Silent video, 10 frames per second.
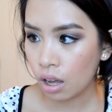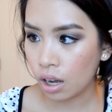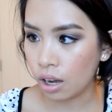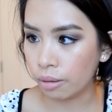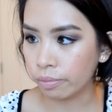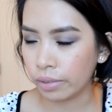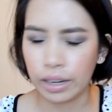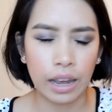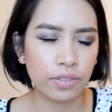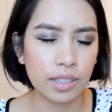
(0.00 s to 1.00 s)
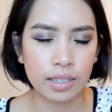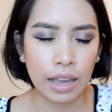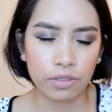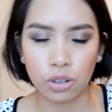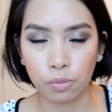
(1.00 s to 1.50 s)
And this is
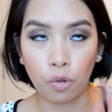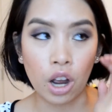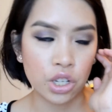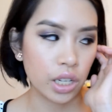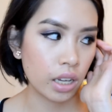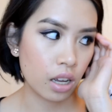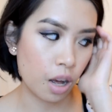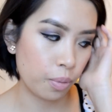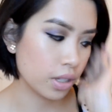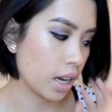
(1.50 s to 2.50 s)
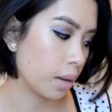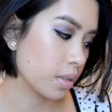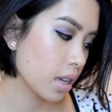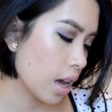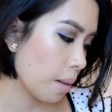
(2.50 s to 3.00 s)
after washing it a couple
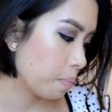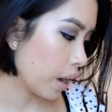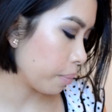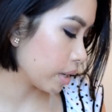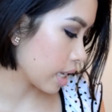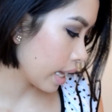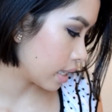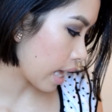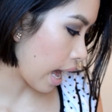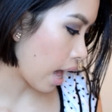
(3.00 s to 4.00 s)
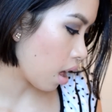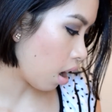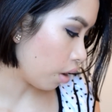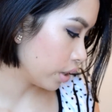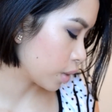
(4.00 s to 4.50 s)
times. But besides that,
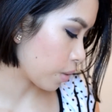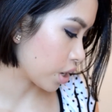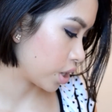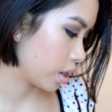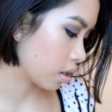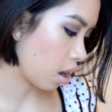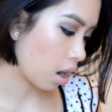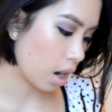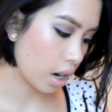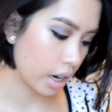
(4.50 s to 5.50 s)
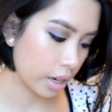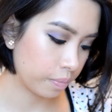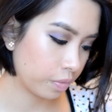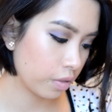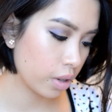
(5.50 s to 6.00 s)
all these brushes
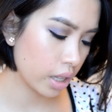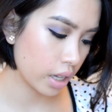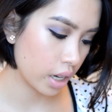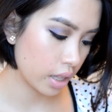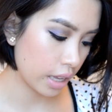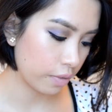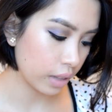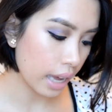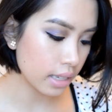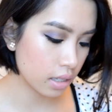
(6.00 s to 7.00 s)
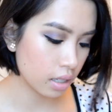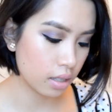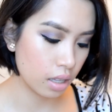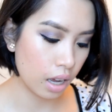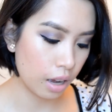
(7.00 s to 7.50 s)
are really good. They've lasted
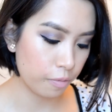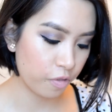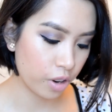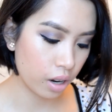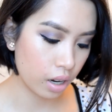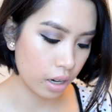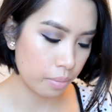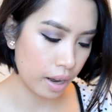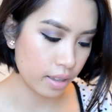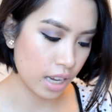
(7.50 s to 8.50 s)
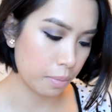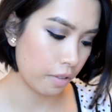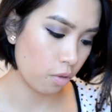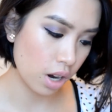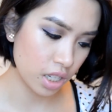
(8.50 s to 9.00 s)
for a good amount of time.
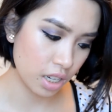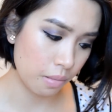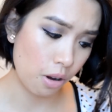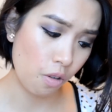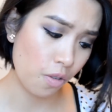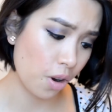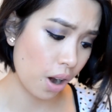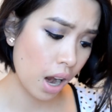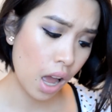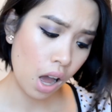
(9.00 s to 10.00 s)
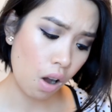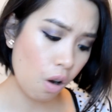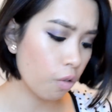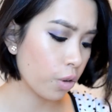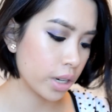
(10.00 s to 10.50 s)
I've washed them over
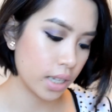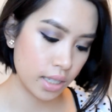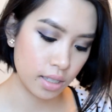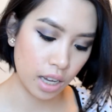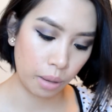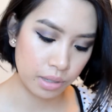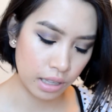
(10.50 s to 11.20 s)
a dozen times.